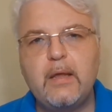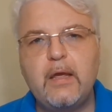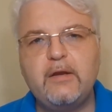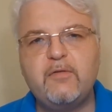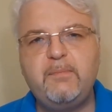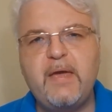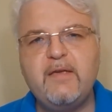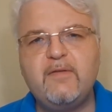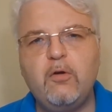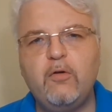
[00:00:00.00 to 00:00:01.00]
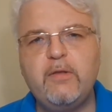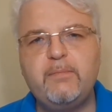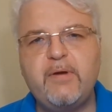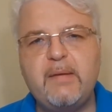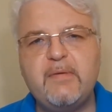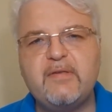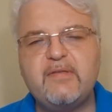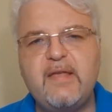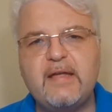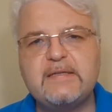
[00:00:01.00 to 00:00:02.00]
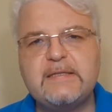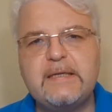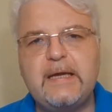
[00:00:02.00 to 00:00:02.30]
It is based on the premise that